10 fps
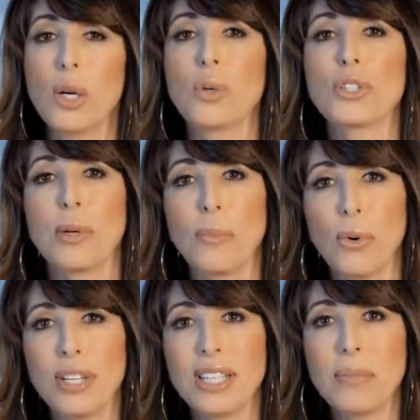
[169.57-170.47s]
which are
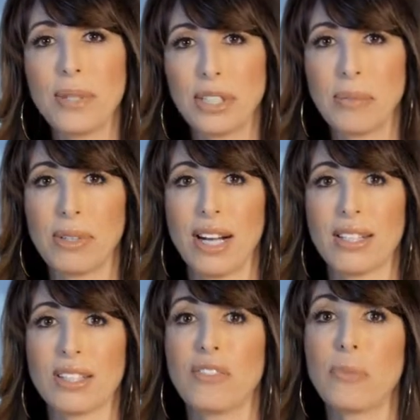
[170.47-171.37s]
important in the building
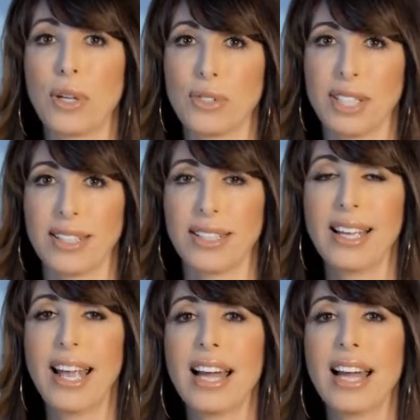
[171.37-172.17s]
blocks of protein,